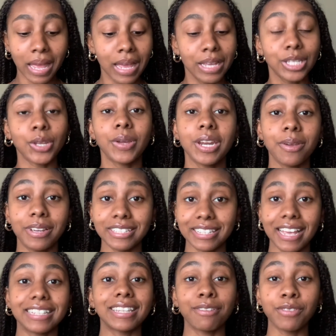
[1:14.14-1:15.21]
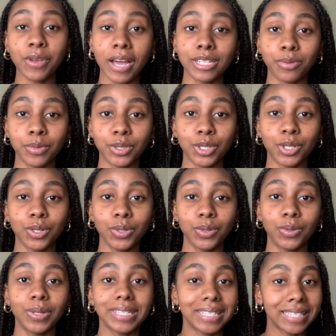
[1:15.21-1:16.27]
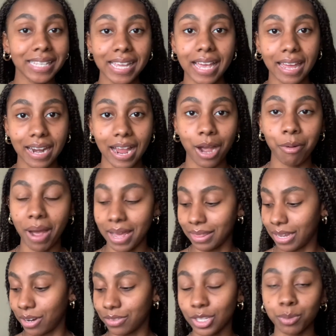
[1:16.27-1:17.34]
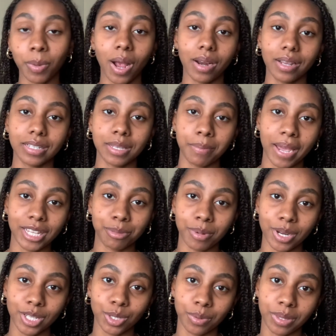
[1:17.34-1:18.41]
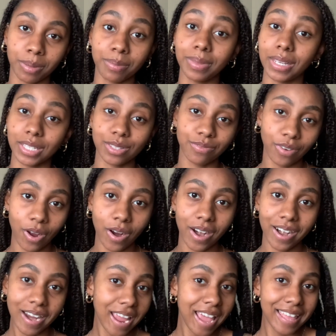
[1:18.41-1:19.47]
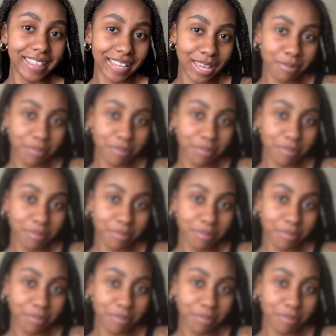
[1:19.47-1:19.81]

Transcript: So anyways, yes, if you guys want to see kind of how I layer these products and my experience with them thus far, then keep